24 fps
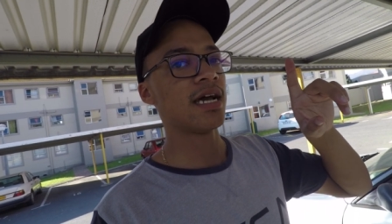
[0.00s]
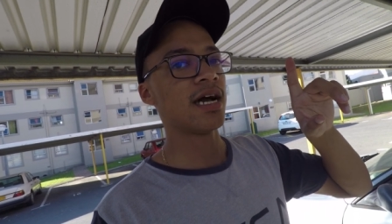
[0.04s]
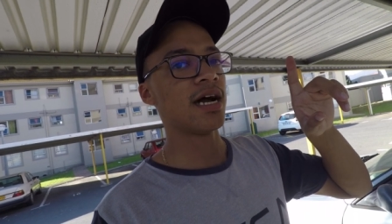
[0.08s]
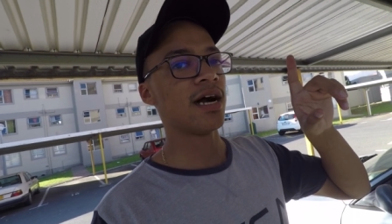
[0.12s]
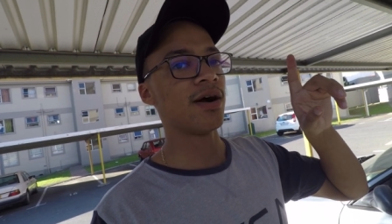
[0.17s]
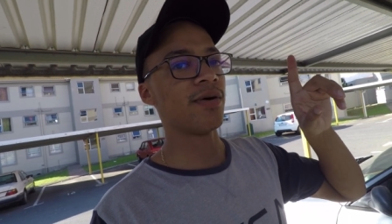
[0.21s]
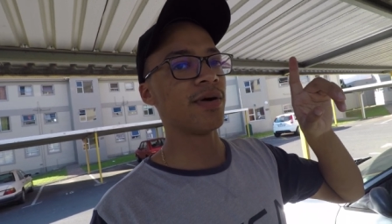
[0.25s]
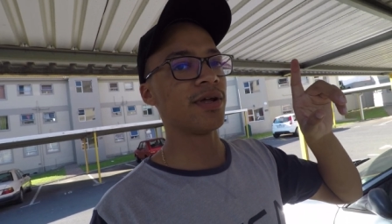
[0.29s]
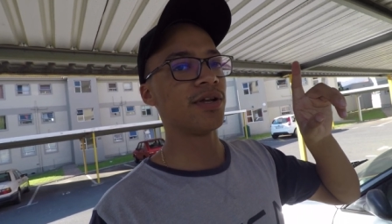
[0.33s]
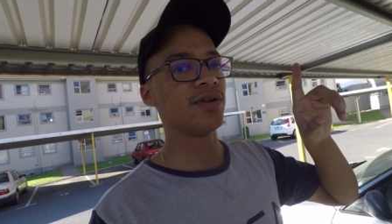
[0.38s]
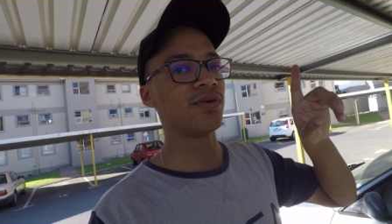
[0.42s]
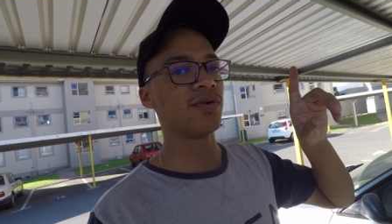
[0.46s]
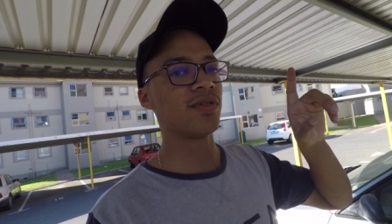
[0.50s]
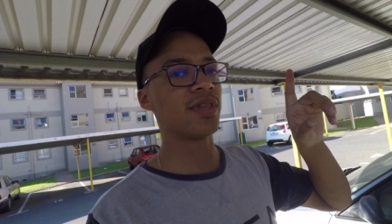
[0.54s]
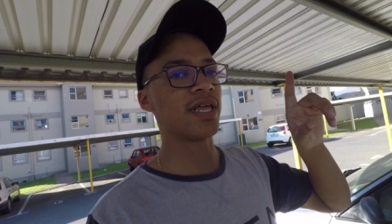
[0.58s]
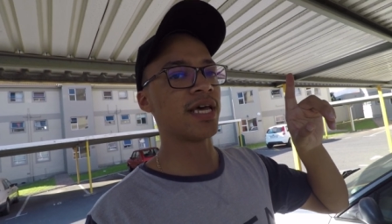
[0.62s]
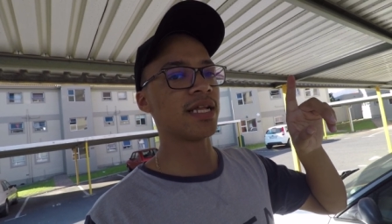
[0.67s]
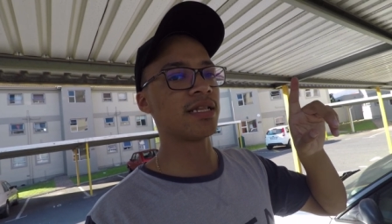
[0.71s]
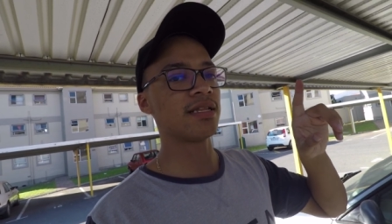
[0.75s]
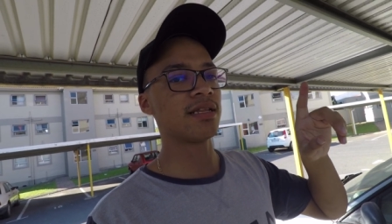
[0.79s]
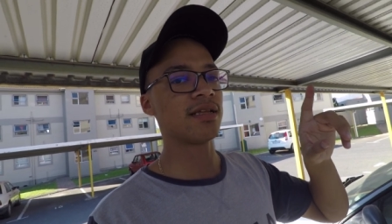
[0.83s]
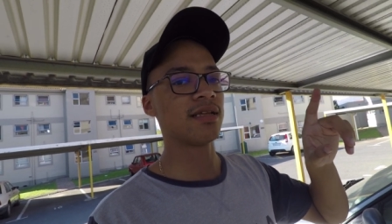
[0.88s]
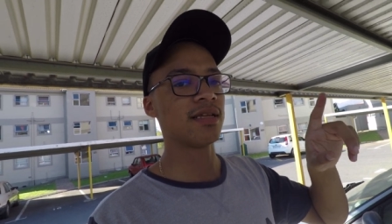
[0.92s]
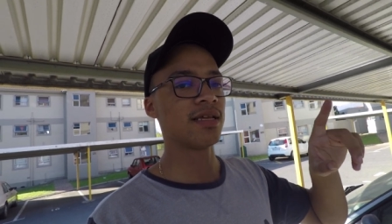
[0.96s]
how I do
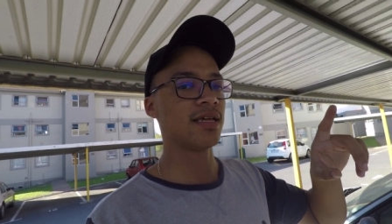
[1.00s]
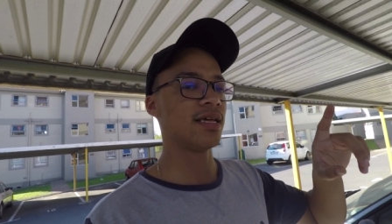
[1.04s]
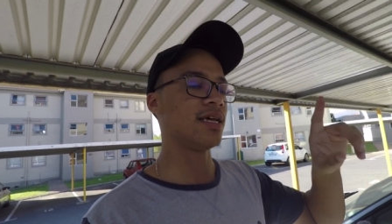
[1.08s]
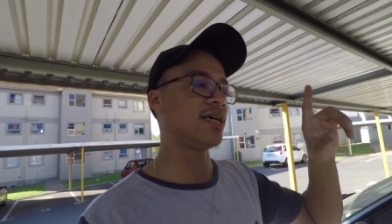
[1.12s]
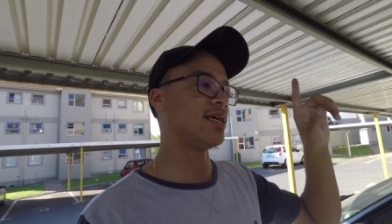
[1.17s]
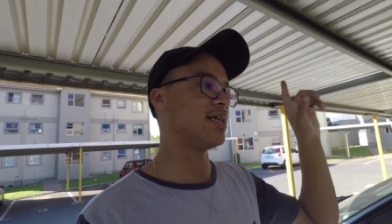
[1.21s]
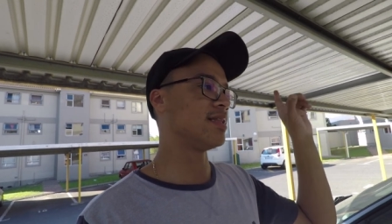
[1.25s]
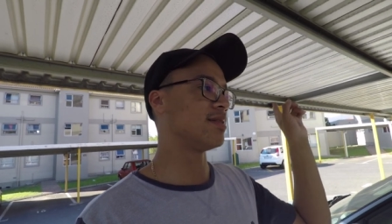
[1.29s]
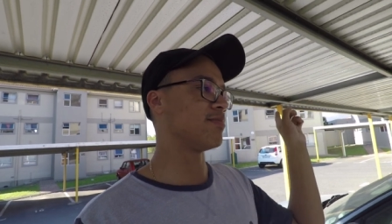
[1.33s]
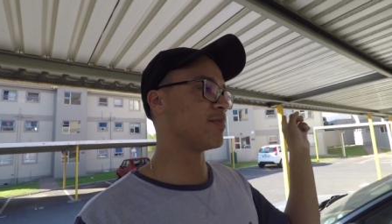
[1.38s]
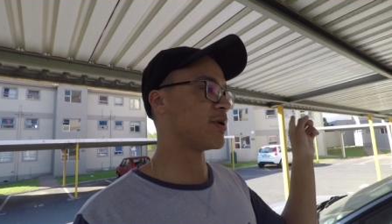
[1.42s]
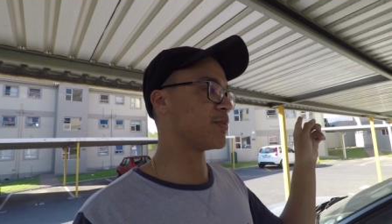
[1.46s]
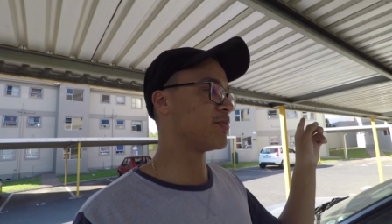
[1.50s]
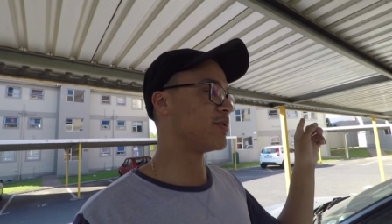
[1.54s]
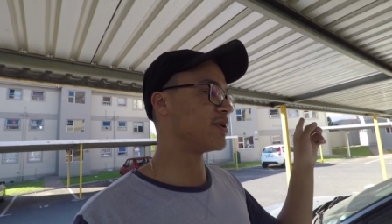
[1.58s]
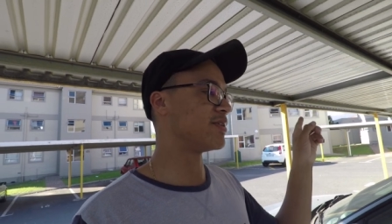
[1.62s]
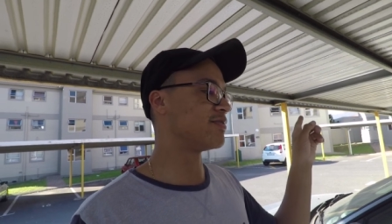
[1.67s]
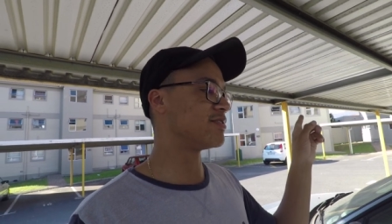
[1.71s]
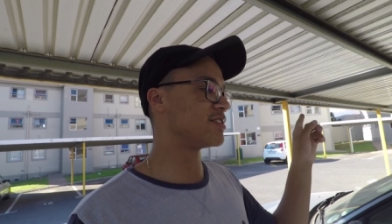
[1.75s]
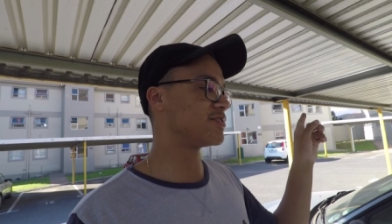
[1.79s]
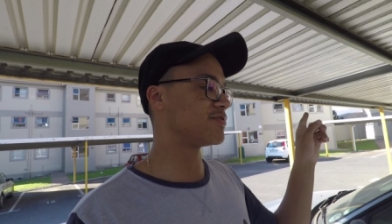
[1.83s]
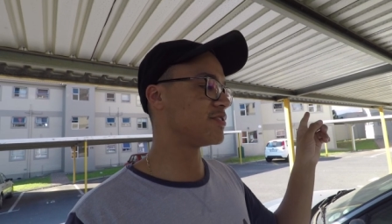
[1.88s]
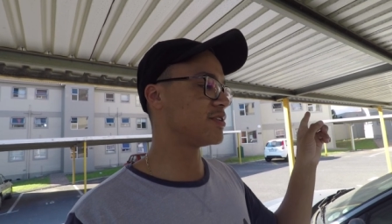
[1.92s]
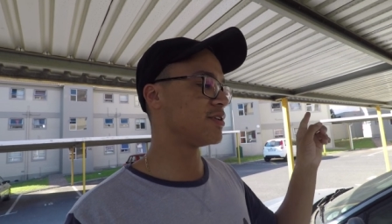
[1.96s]
that in my
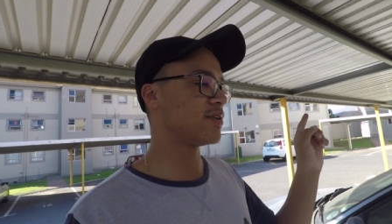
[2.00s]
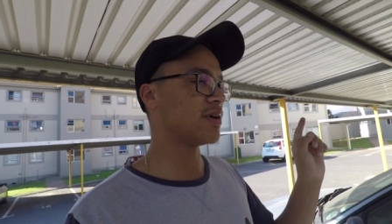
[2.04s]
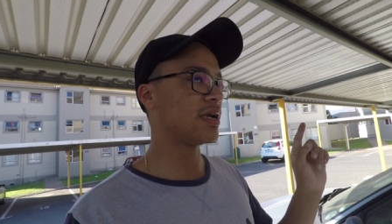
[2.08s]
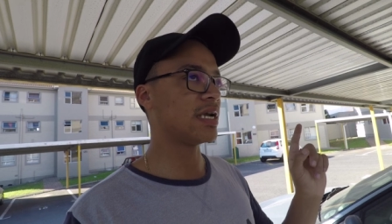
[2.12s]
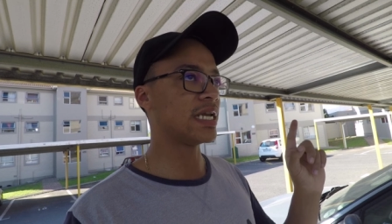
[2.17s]
previous video.